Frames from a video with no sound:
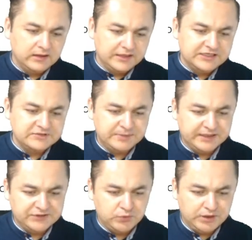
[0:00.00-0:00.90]
He
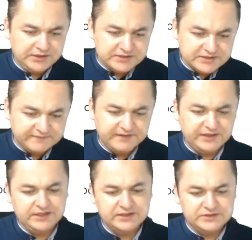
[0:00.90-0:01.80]
spent 27
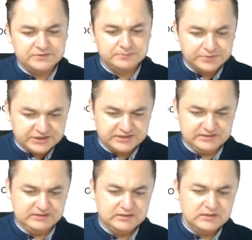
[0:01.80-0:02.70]
years in
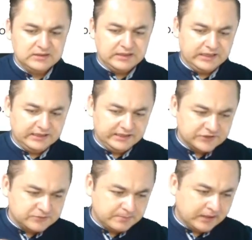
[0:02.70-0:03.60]
prison in
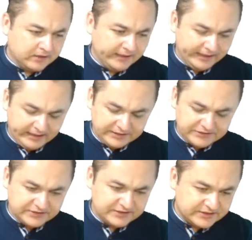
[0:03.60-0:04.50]
his battle
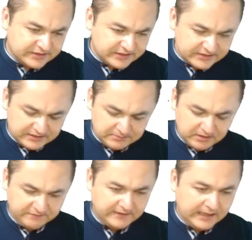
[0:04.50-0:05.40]
against the system
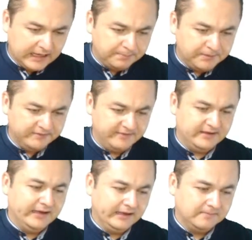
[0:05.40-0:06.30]
of
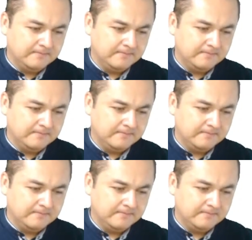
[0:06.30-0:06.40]
apartheid.